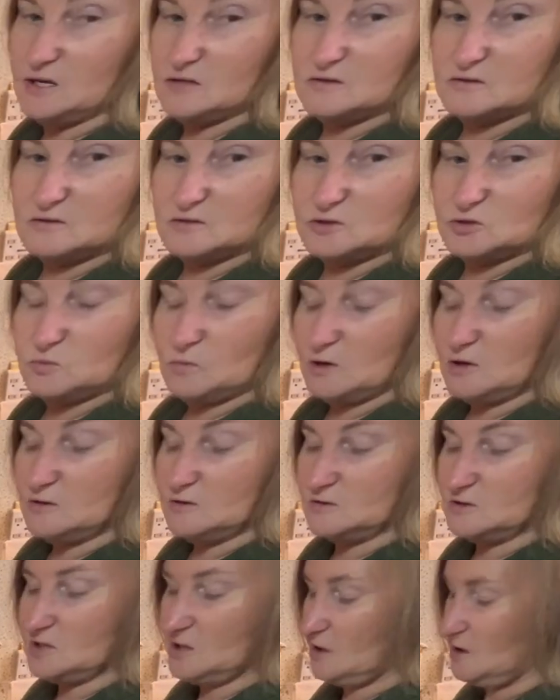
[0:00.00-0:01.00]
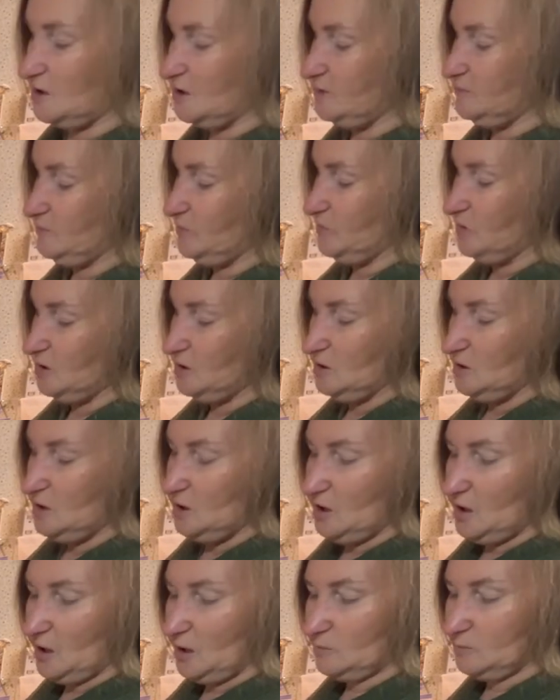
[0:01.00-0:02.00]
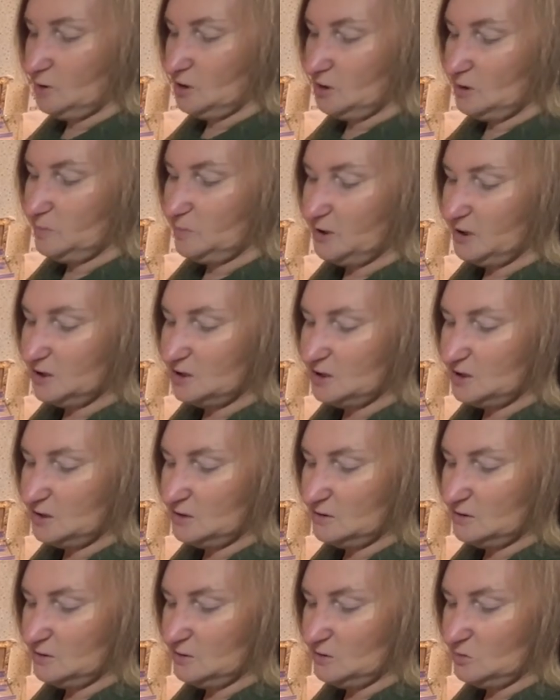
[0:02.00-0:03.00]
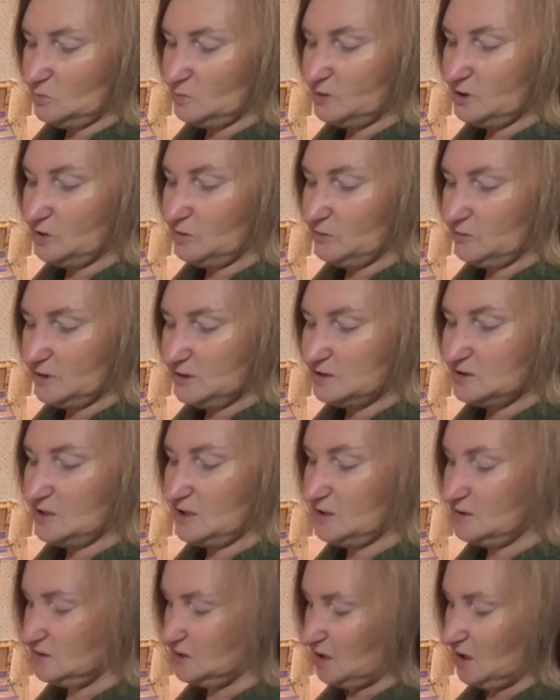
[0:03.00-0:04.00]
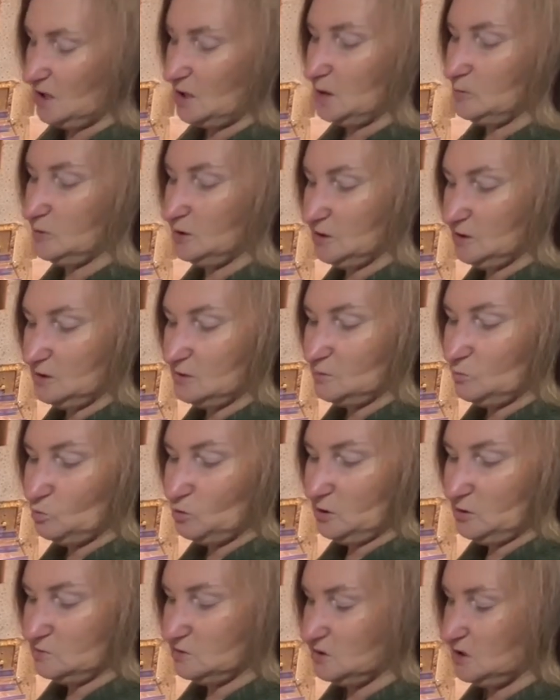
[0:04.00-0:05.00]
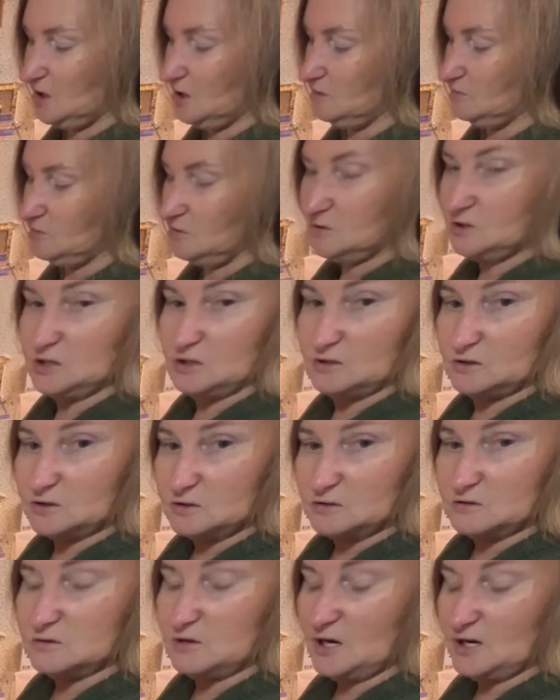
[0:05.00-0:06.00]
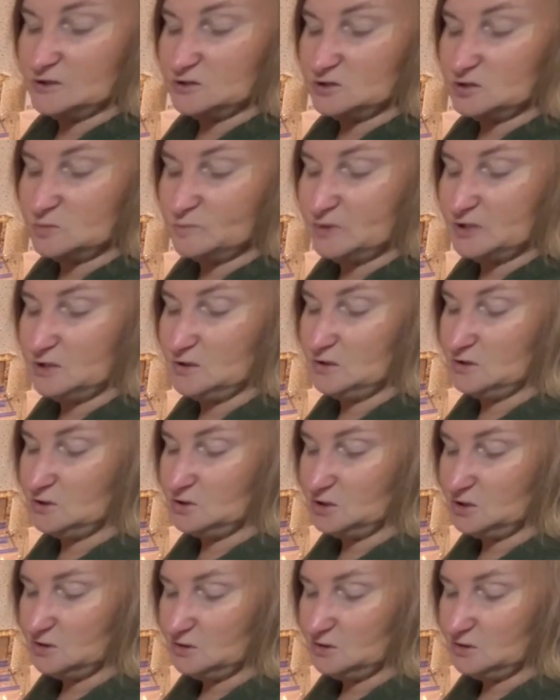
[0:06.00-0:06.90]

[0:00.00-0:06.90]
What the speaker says: that this water is hot, I'm going to put in a little bit of greens at a time and let them wilt down. They're going to cook like spinach.